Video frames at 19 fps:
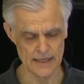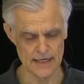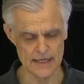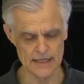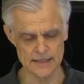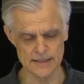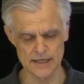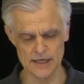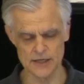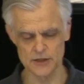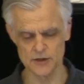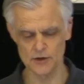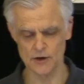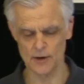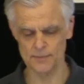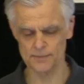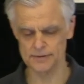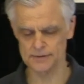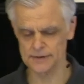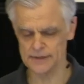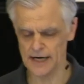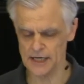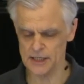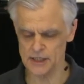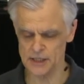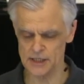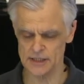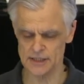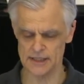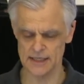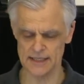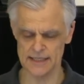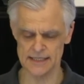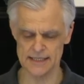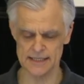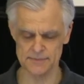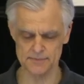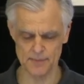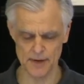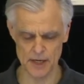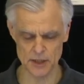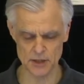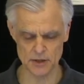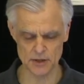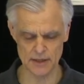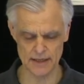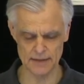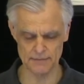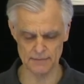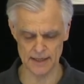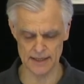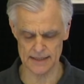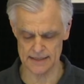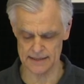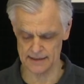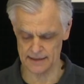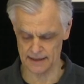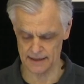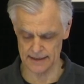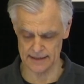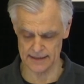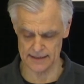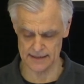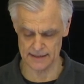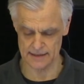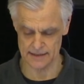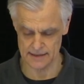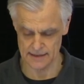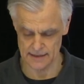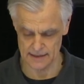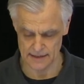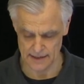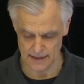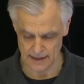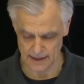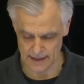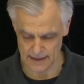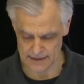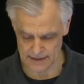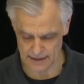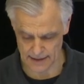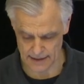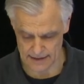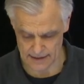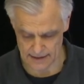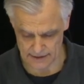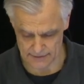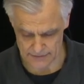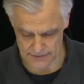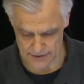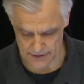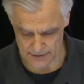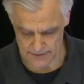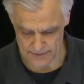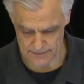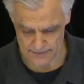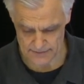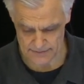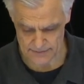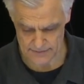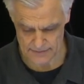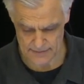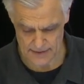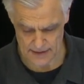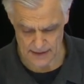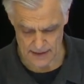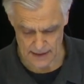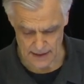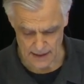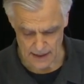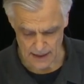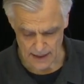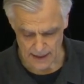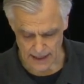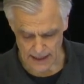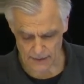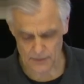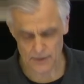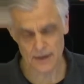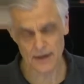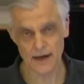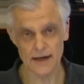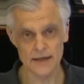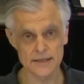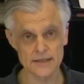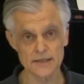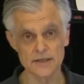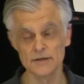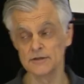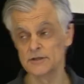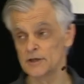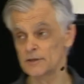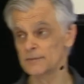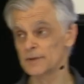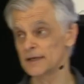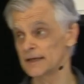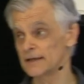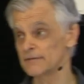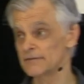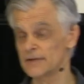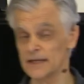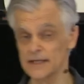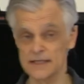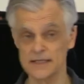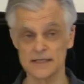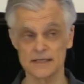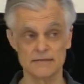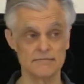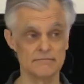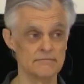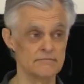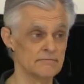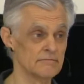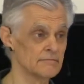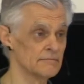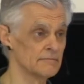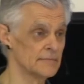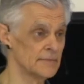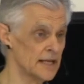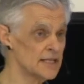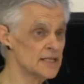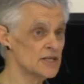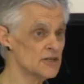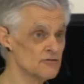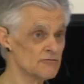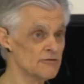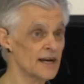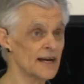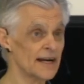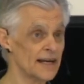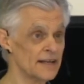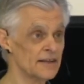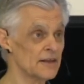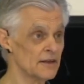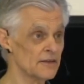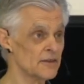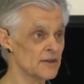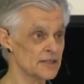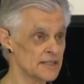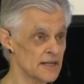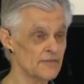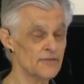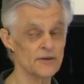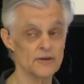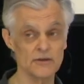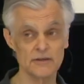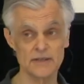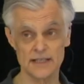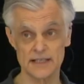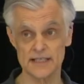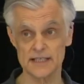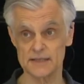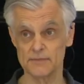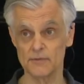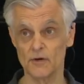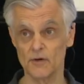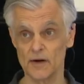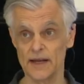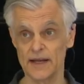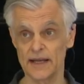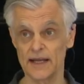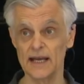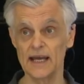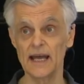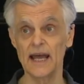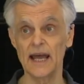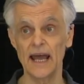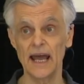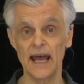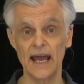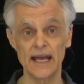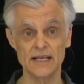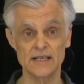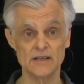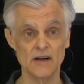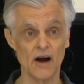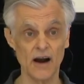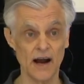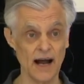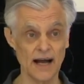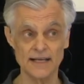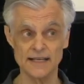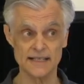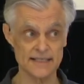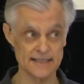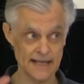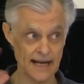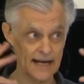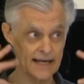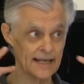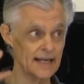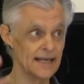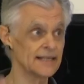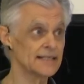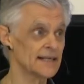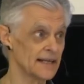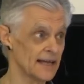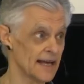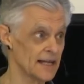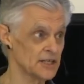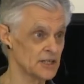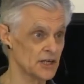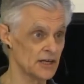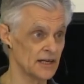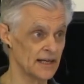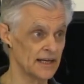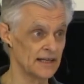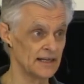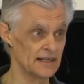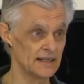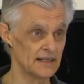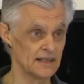since you are precious and special in my sight, and I love you. I want to ask you do you believe this? This is really the, the difficulty this morning is not understanding intellectually.